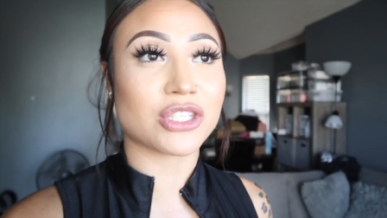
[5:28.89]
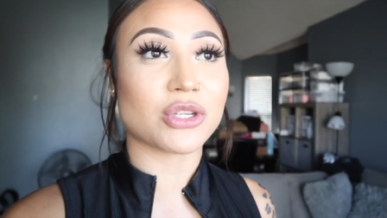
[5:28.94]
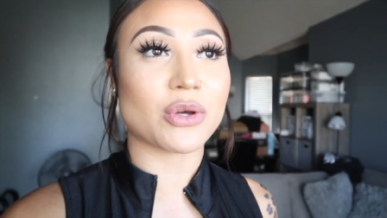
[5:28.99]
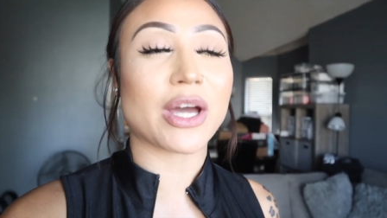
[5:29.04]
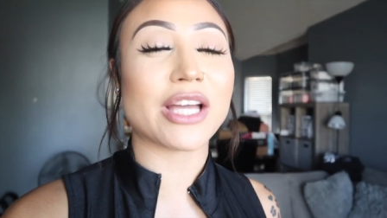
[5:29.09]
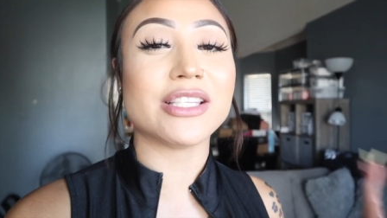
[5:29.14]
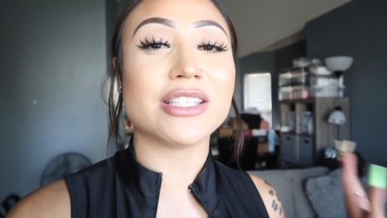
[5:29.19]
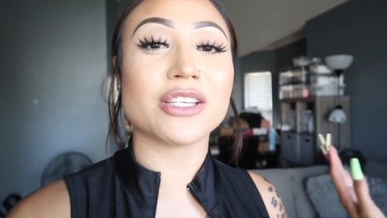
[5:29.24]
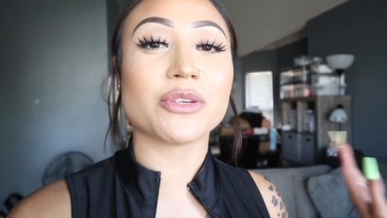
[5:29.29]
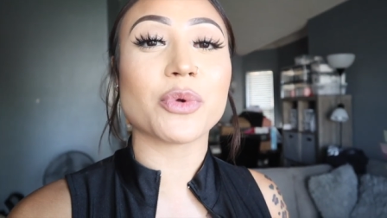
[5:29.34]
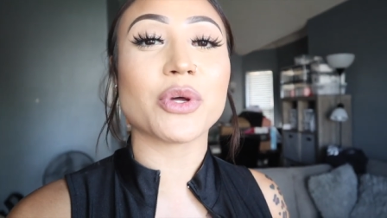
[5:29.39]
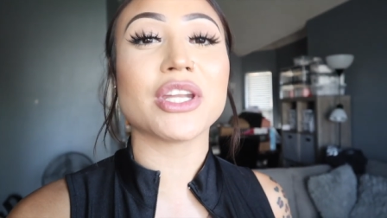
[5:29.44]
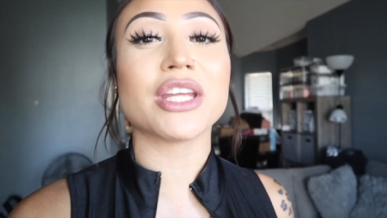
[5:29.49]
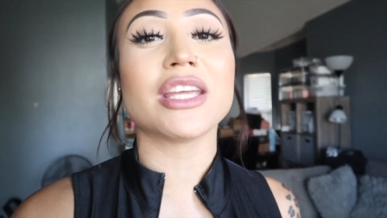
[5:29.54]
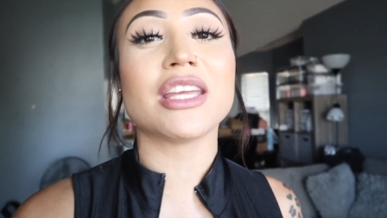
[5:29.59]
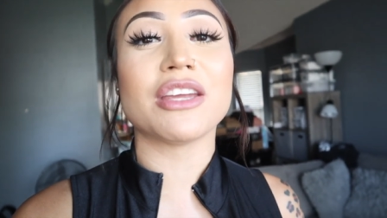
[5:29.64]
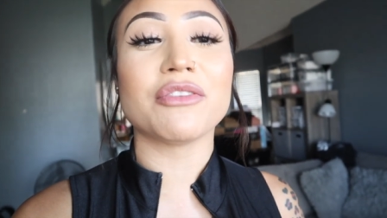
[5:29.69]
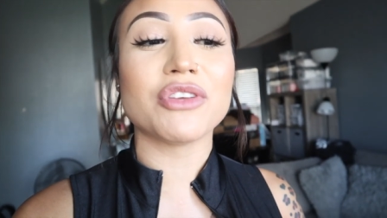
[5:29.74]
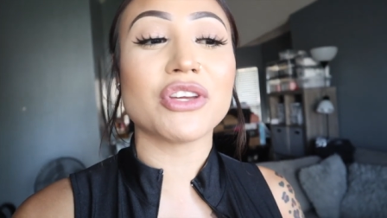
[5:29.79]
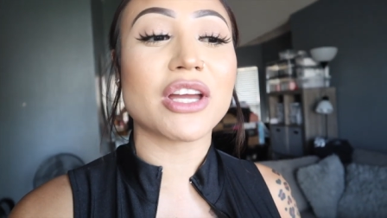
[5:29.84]
So I did want
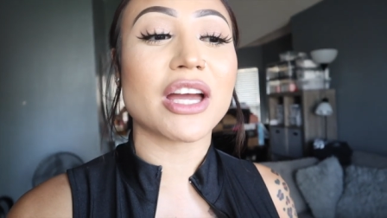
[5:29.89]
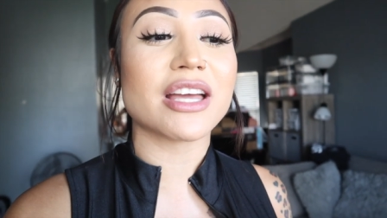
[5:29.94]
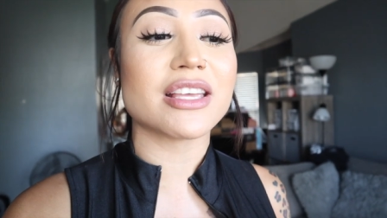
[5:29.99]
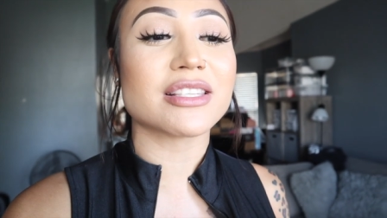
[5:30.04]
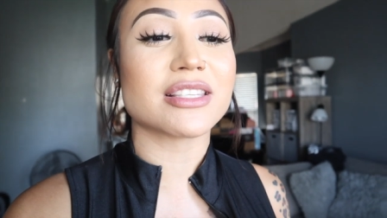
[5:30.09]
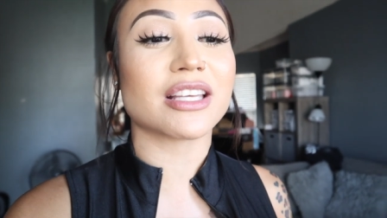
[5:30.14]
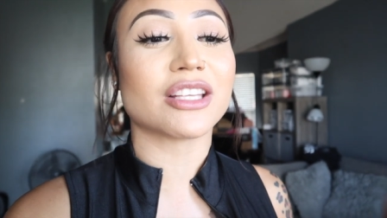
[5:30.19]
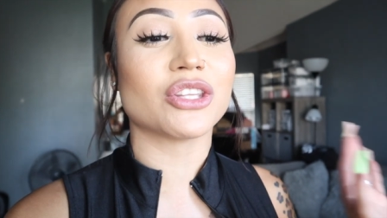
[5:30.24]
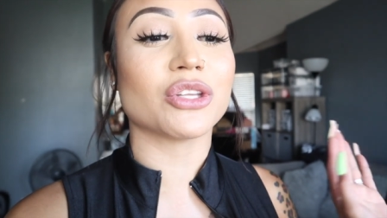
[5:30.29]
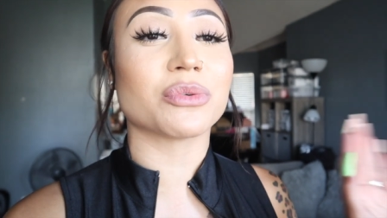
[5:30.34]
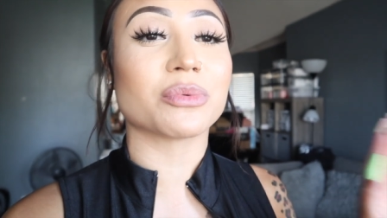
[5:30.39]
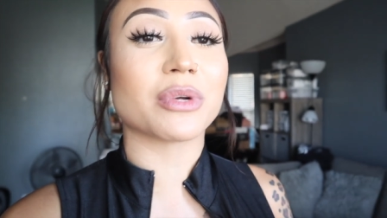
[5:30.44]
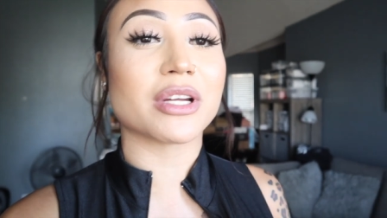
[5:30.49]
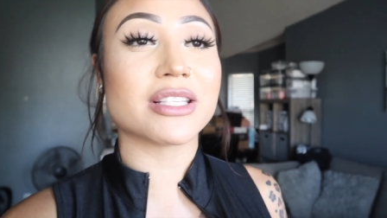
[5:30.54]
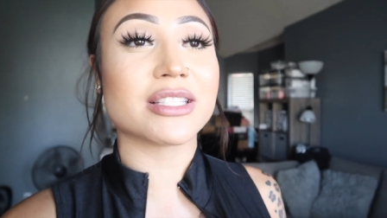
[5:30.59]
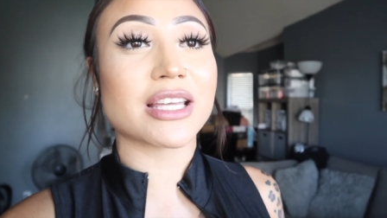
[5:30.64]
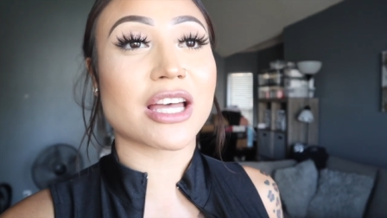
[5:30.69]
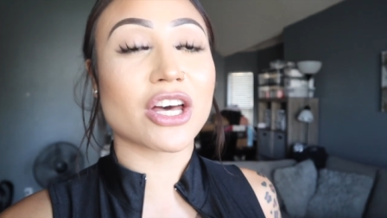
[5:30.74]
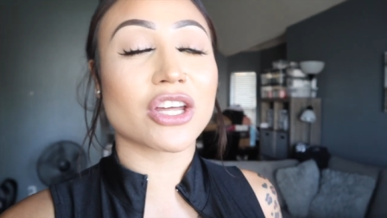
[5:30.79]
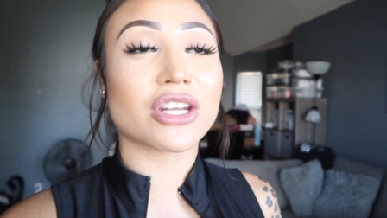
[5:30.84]
to give you guys like the
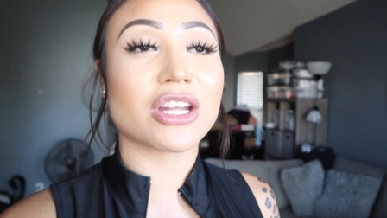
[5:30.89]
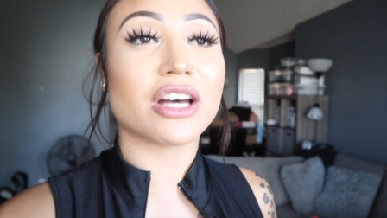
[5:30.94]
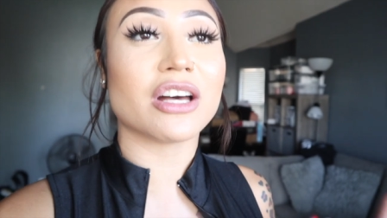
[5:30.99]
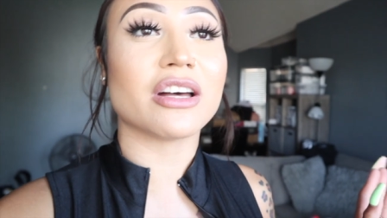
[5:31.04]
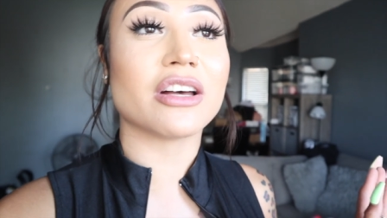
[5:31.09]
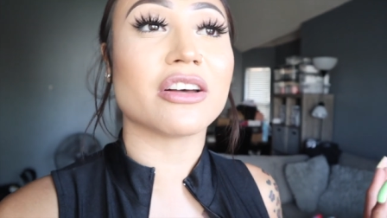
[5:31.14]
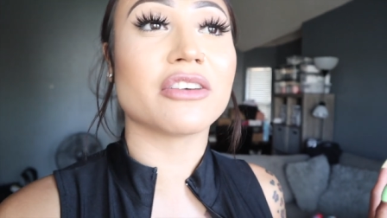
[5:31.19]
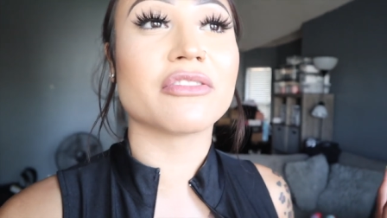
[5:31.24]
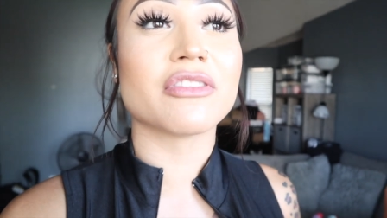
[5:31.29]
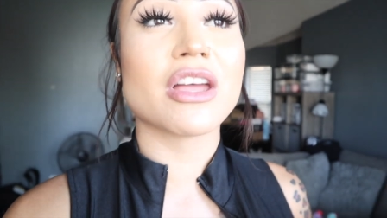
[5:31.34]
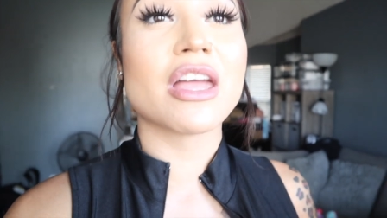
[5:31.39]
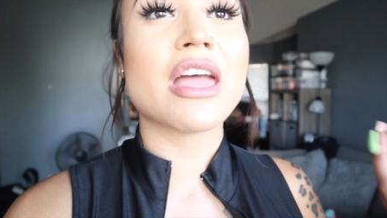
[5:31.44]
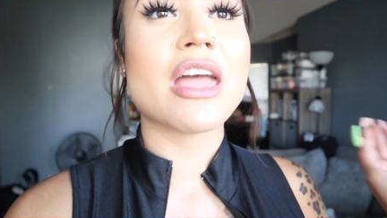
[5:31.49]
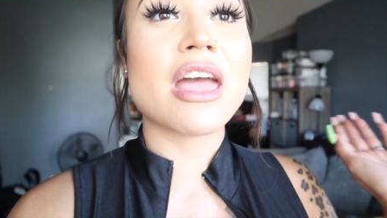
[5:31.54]
rundown of